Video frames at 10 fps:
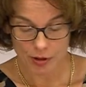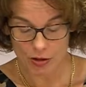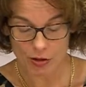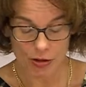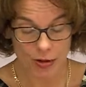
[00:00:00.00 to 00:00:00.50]

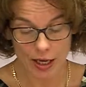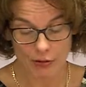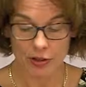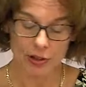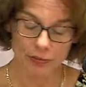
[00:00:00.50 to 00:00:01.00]
So soon
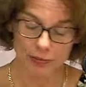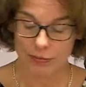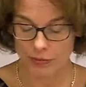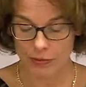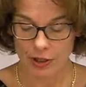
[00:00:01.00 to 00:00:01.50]
after,
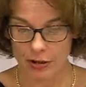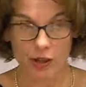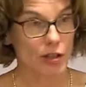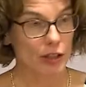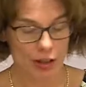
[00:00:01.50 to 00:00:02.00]
when I
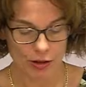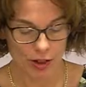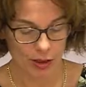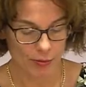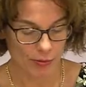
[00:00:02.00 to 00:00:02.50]
started talking to
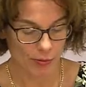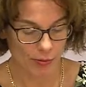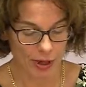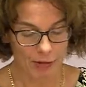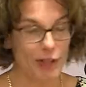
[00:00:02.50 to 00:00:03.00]
him,
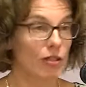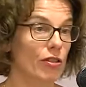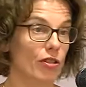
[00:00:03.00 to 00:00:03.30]
I raised